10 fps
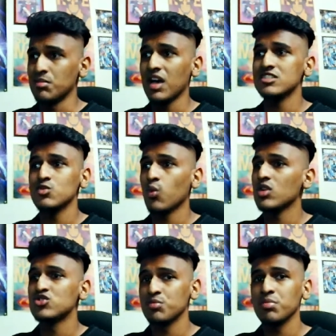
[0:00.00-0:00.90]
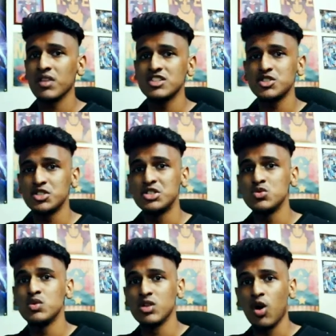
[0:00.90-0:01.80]
Imagine what Triple H could
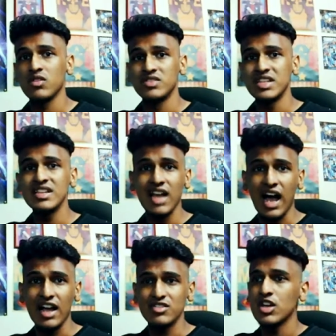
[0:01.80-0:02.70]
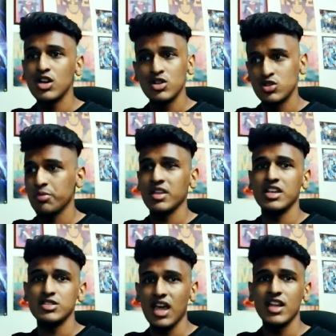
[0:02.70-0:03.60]
do with all of these guys, Triple
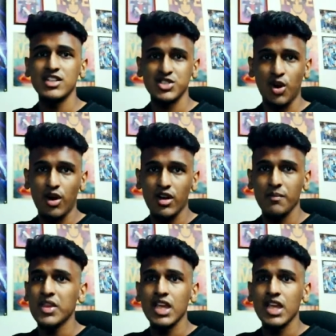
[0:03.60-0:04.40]
H and Shawn.